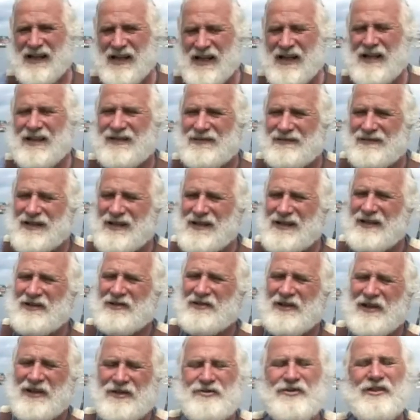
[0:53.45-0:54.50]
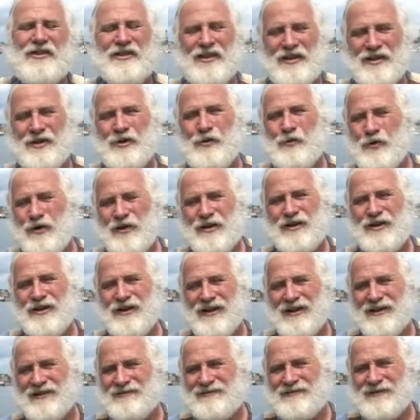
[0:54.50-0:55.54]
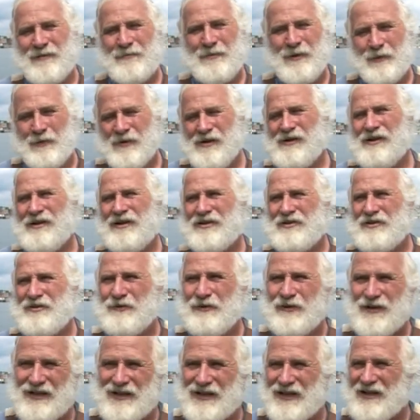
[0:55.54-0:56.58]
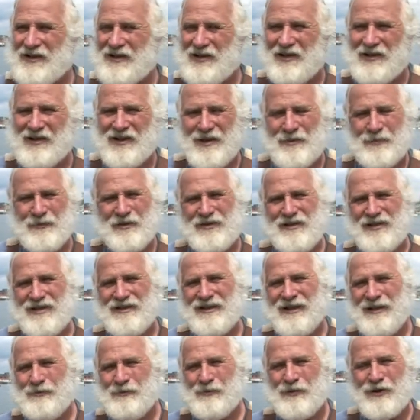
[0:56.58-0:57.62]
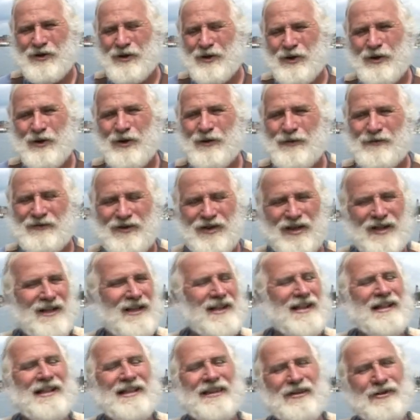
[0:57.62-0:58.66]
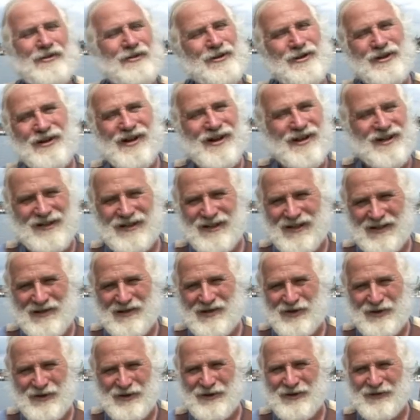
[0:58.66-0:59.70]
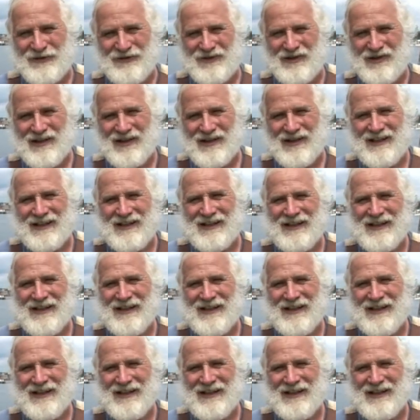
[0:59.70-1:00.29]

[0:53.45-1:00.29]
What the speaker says: It's interesting to work on. I mean, one of the things you realize is that when you're dealing with curves, there are a lot of nice curves.